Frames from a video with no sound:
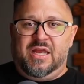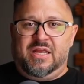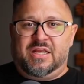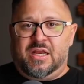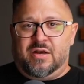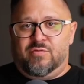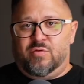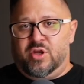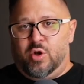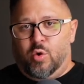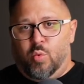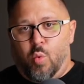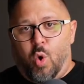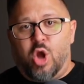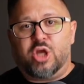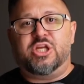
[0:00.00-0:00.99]
and kind of, you know,
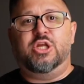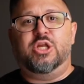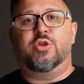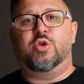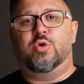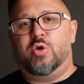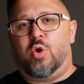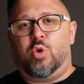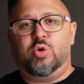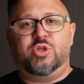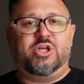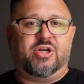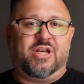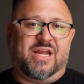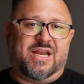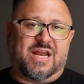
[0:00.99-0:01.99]
walking you through and holding
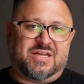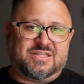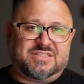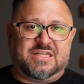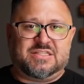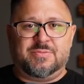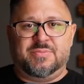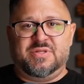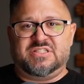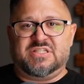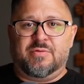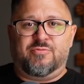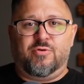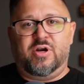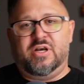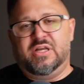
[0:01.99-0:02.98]
your hand how to set some of this up
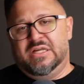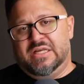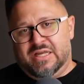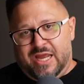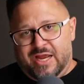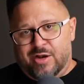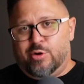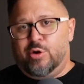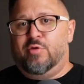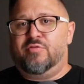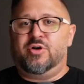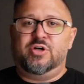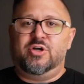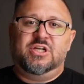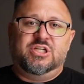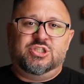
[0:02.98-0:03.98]
for it, head on
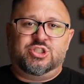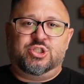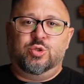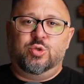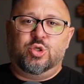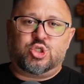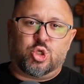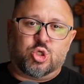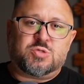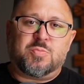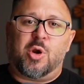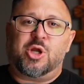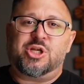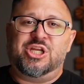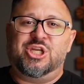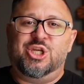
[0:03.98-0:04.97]
over to
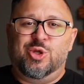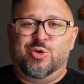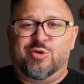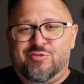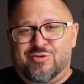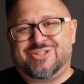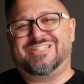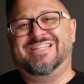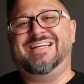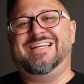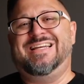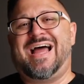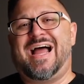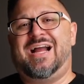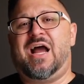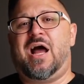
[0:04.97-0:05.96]

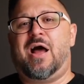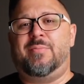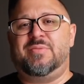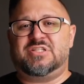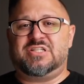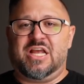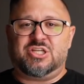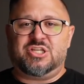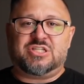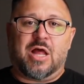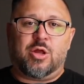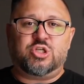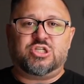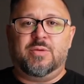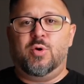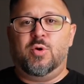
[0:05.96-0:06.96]
churchmarketinguniversity.com slash
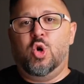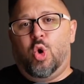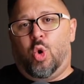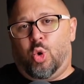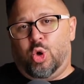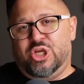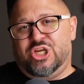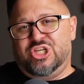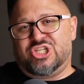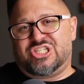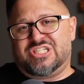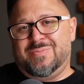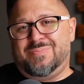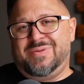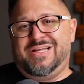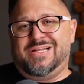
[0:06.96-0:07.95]
scholarship, or you can just
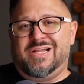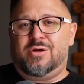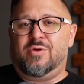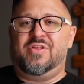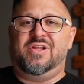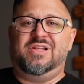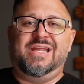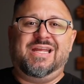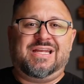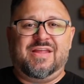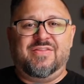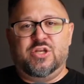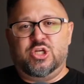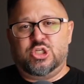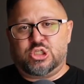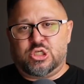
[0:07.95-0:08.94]
simply click on the link in
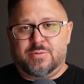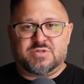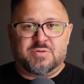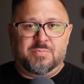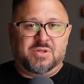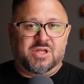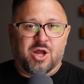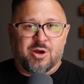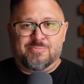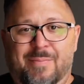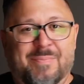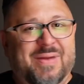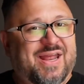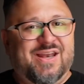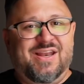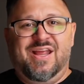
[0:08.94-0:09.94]
the description below.
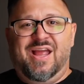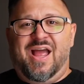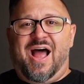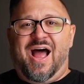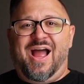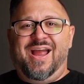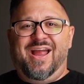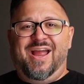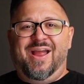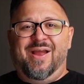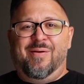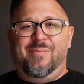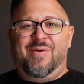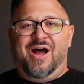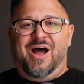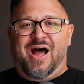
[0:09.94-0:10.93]
Man, I
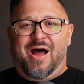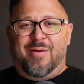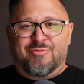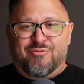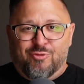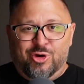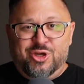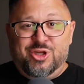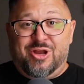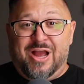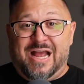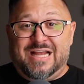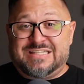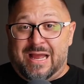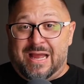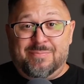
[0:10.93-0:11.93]
am, uh, I'm for you
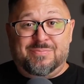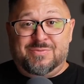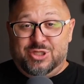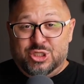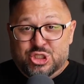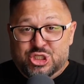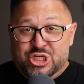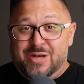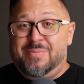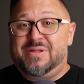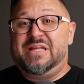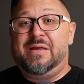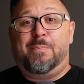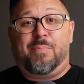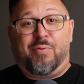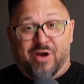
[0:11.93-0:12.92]
guys. I'm
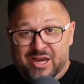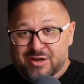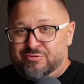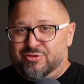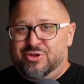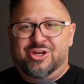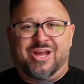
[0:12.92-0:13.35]
legitimately praying for you